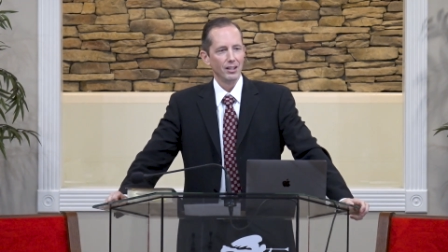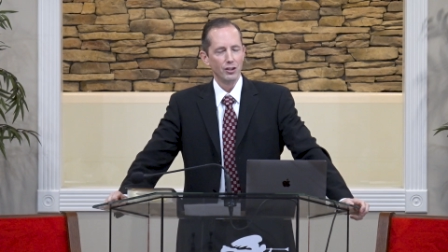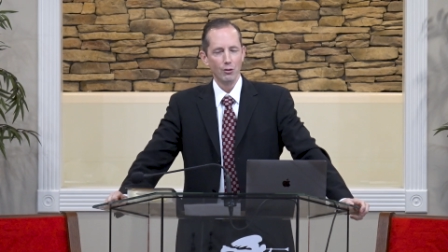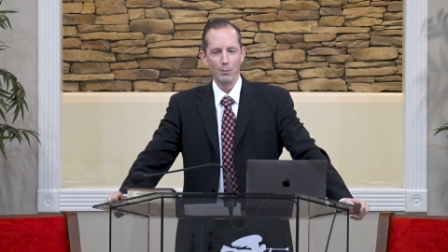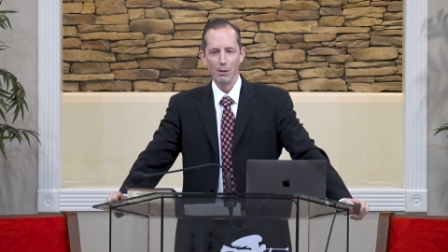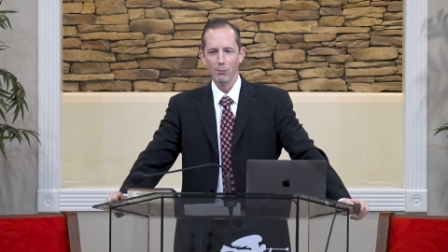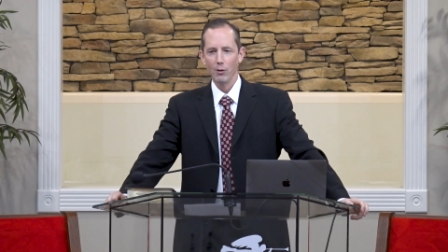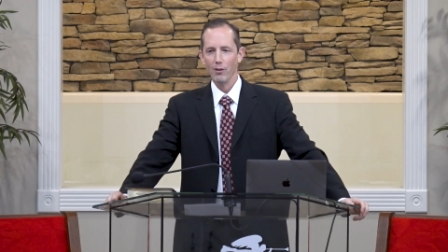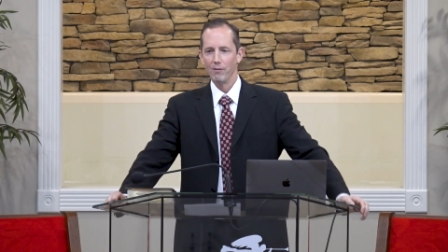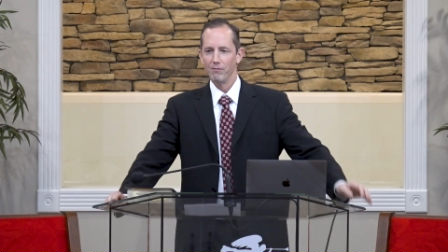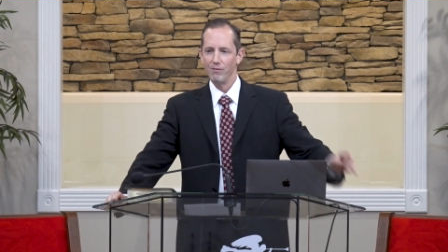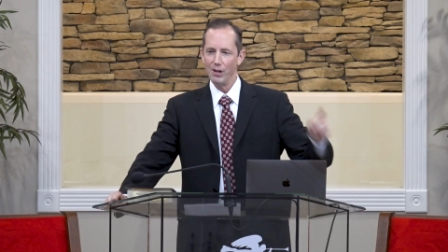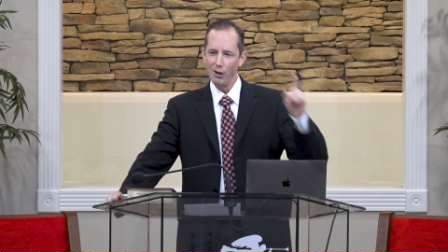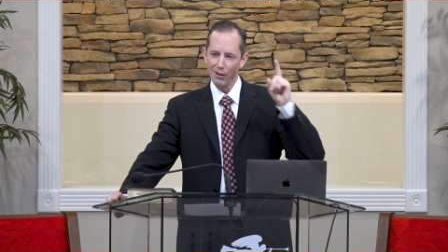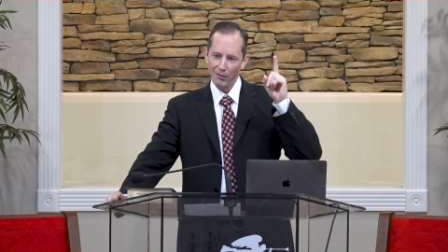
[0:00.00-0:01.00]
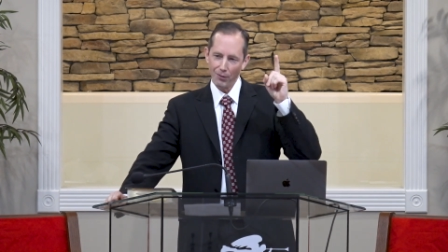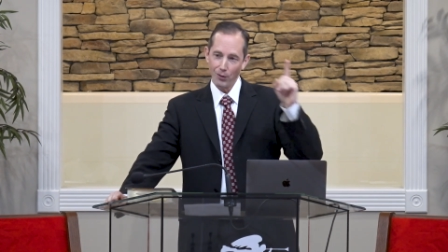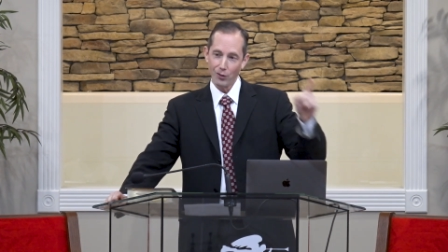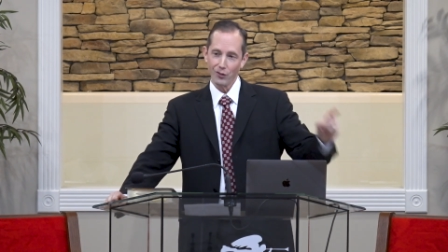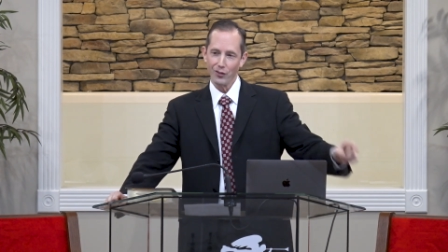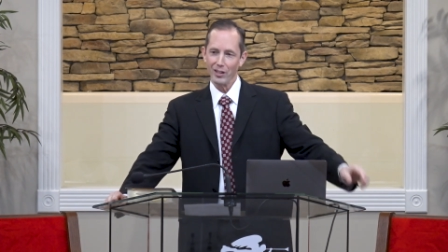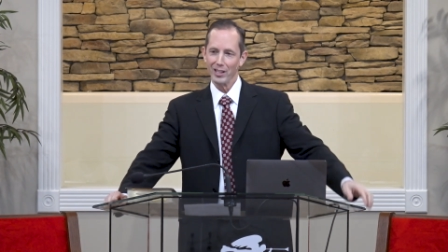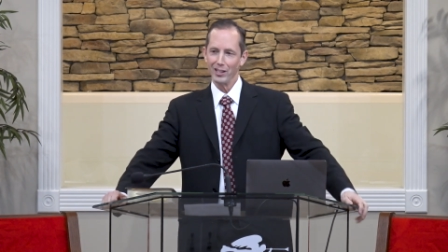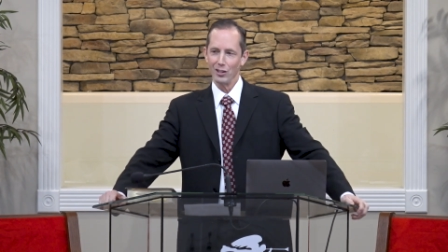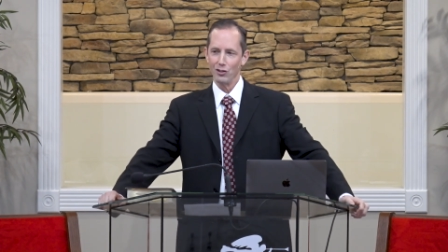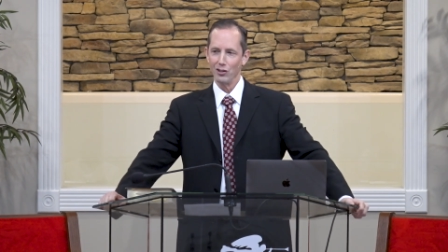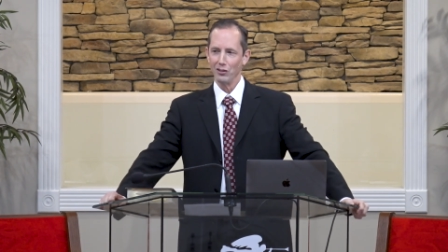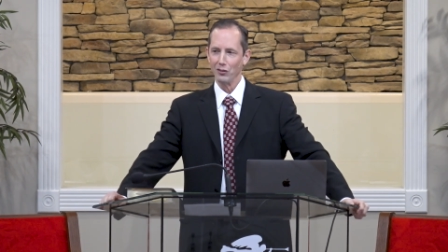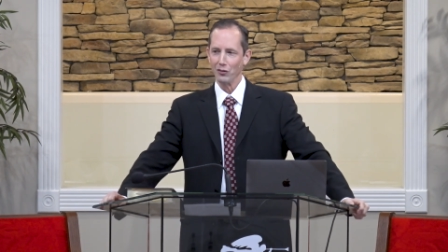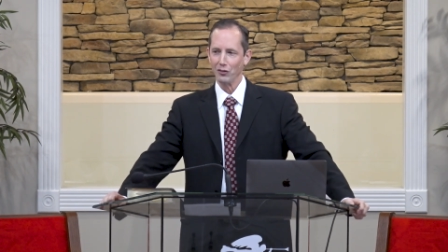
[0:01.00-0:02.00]
Do you remember the very first thing
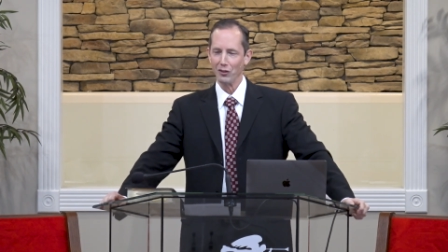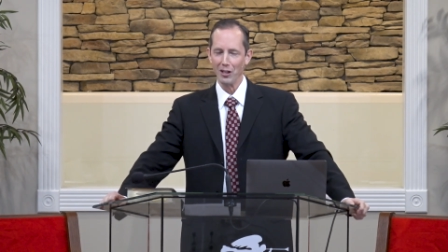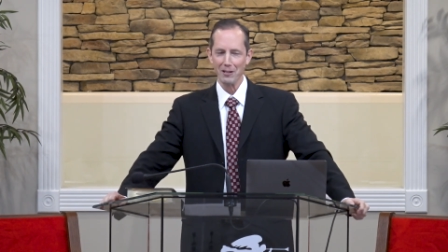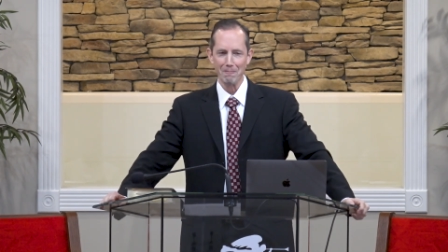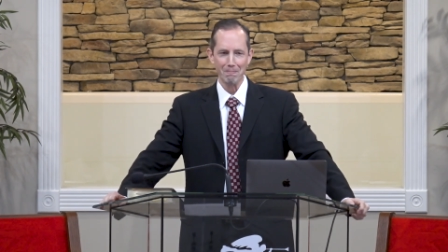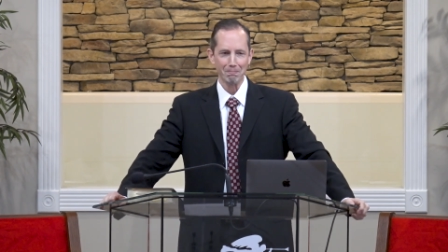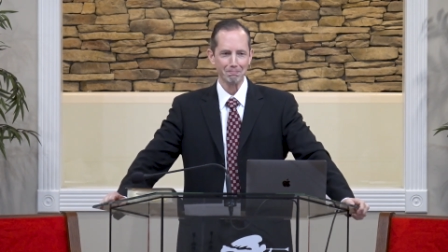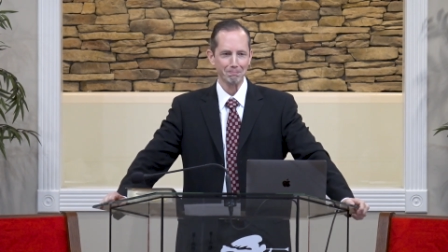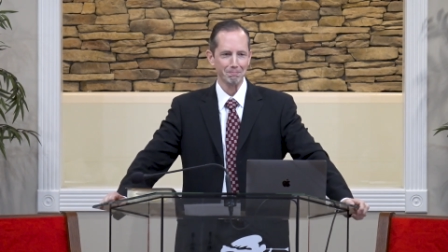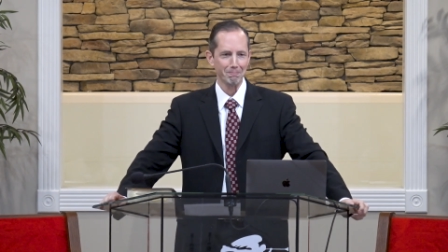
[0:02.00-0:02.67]
that Jesus said?